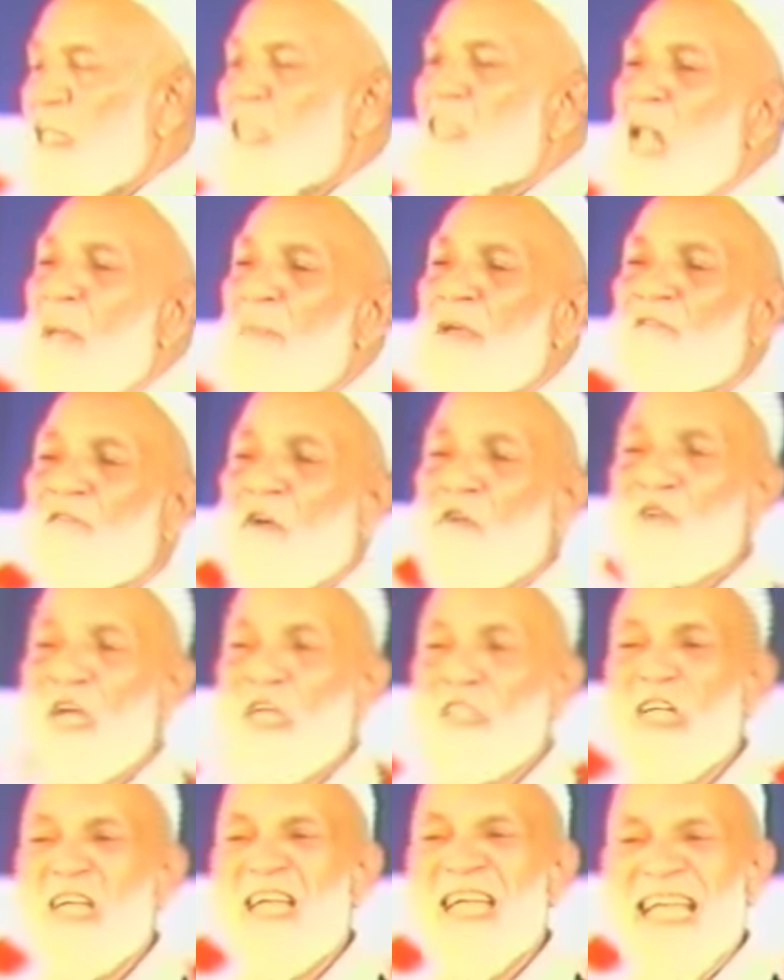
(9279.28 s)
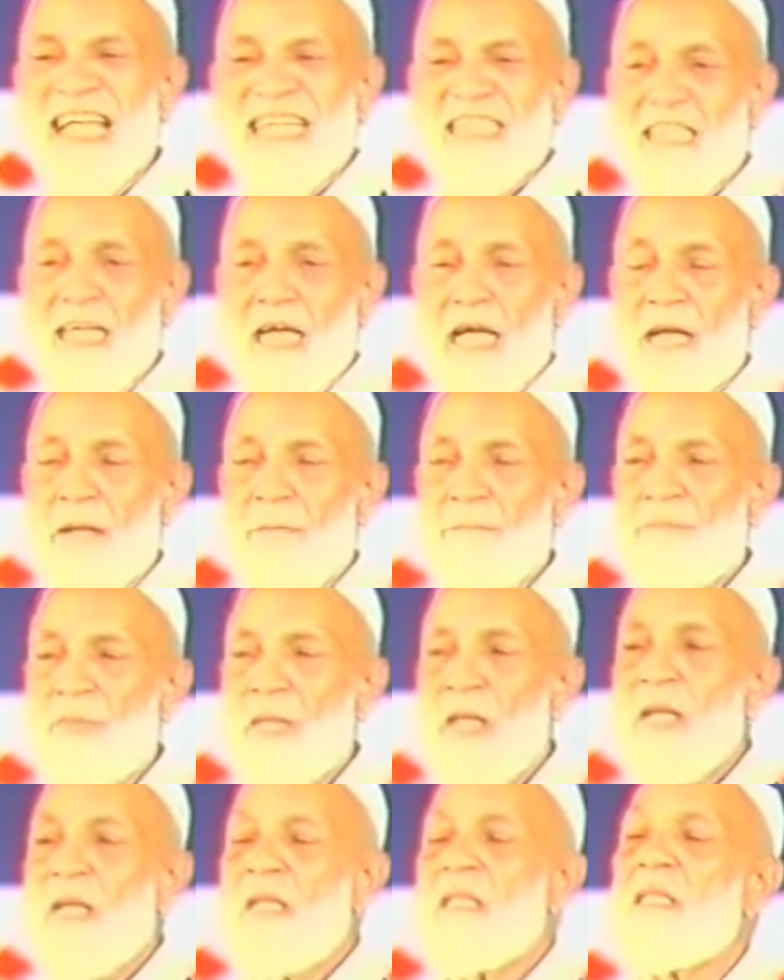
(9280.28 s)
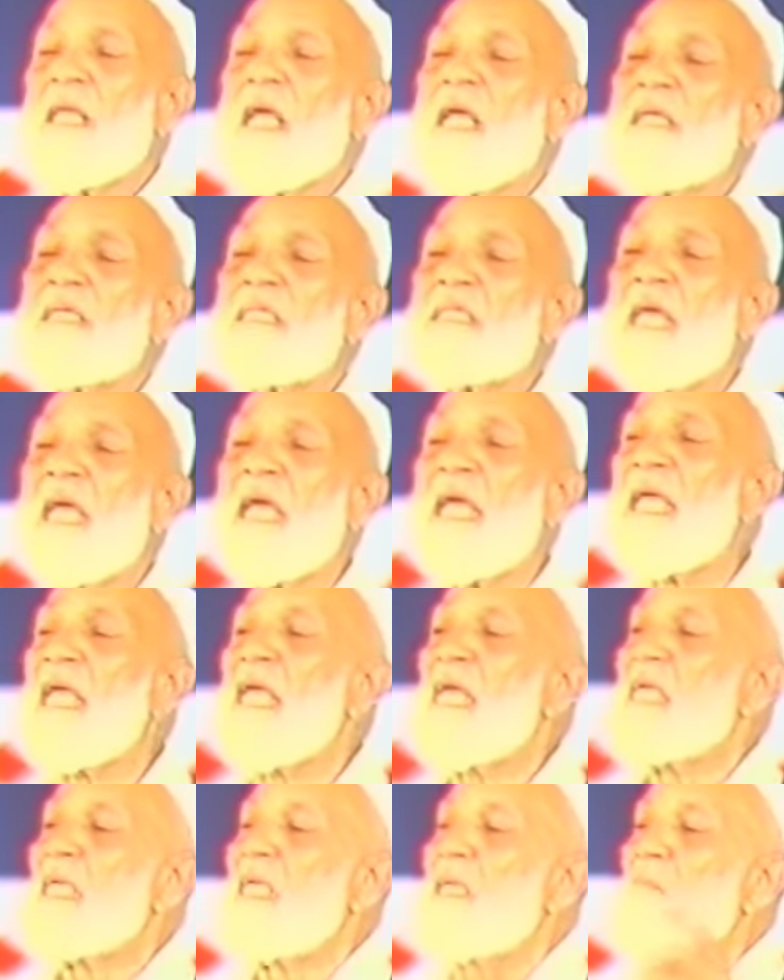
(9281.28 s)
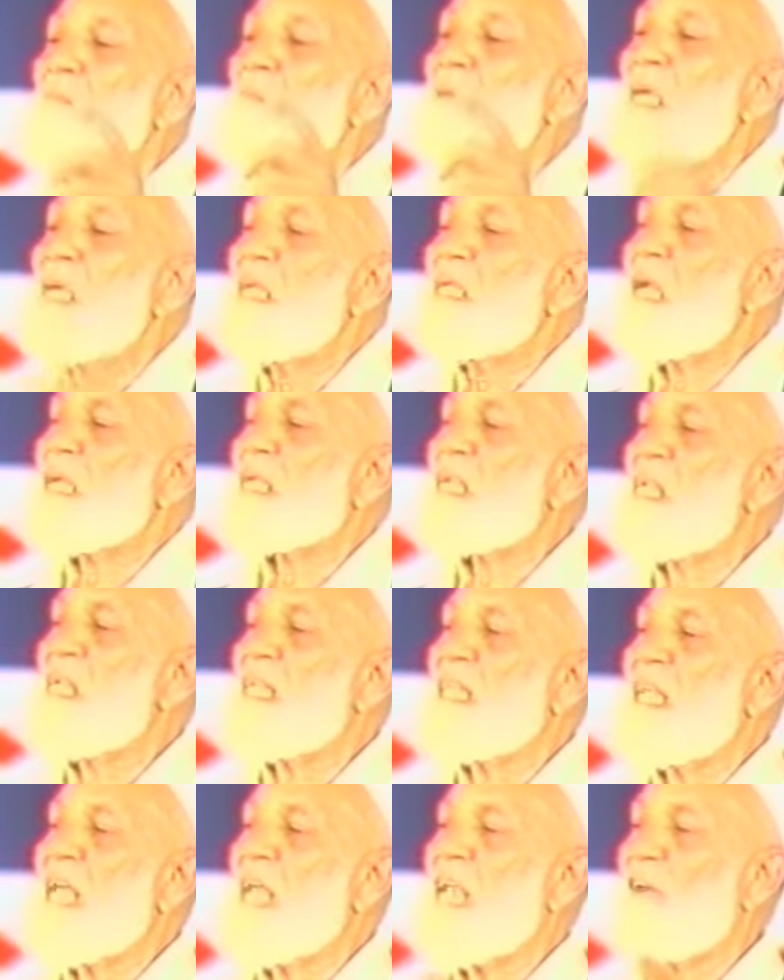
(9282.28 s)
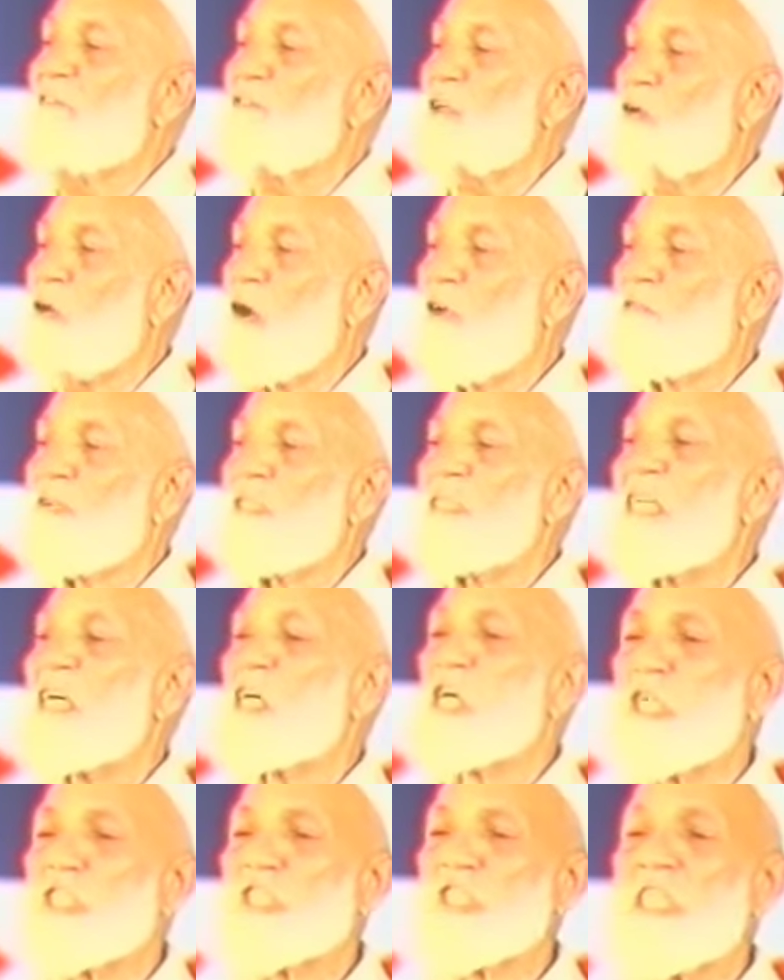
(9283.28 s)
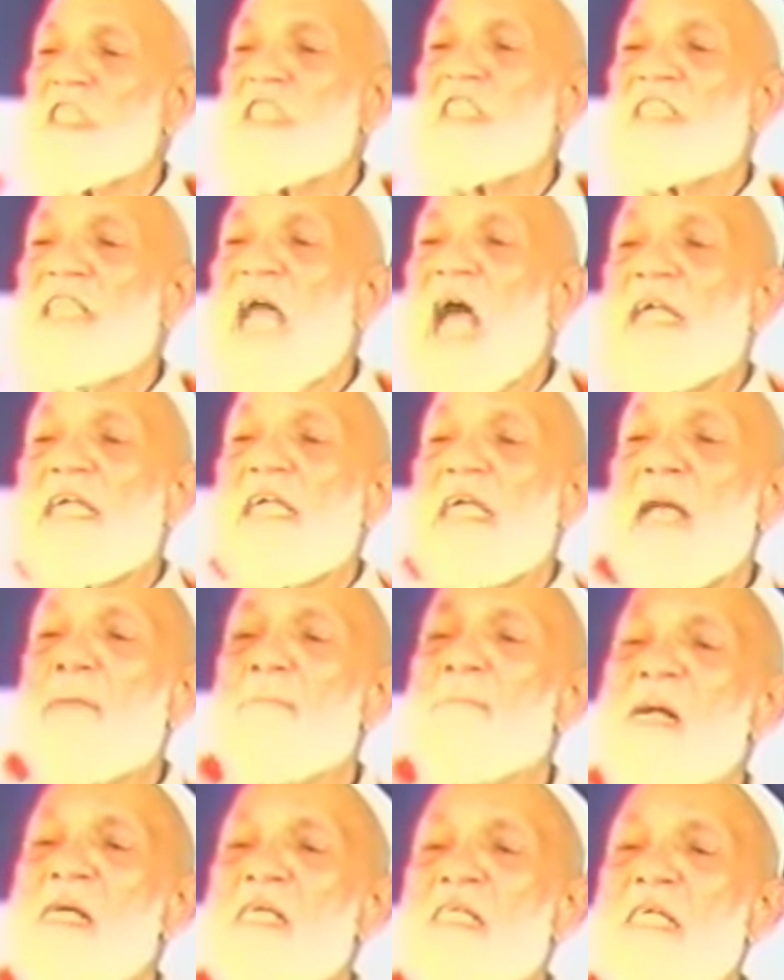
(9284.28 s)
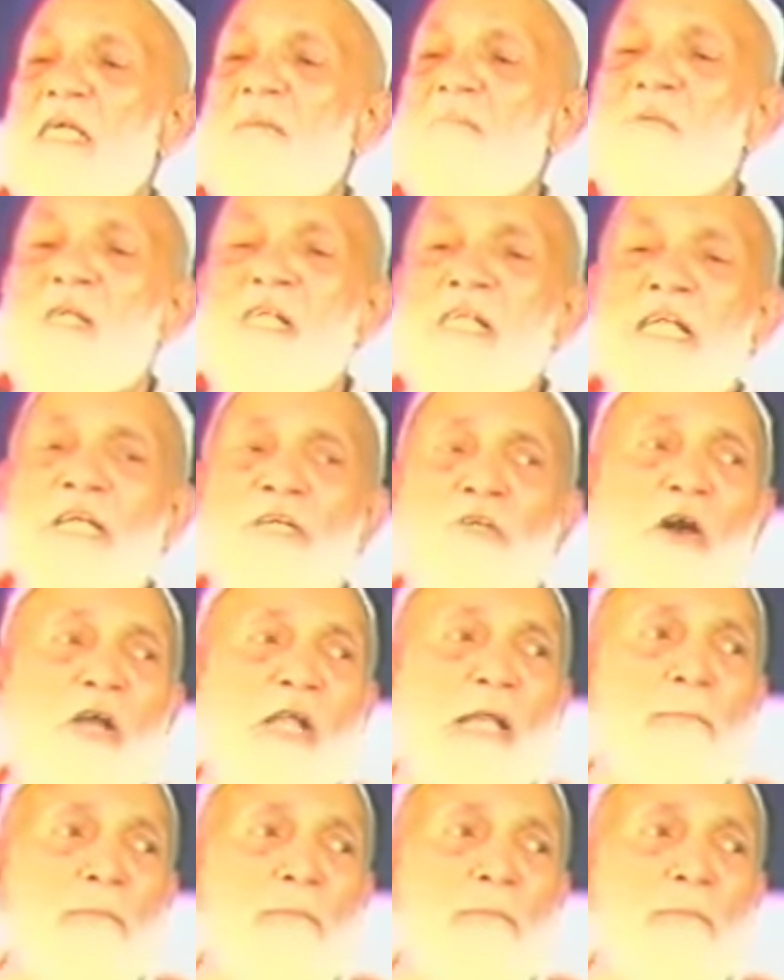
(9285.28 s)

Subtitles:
the Islamic Foundation in Leicester. They say immediately they left the conference, the Christians started a multi-million dollar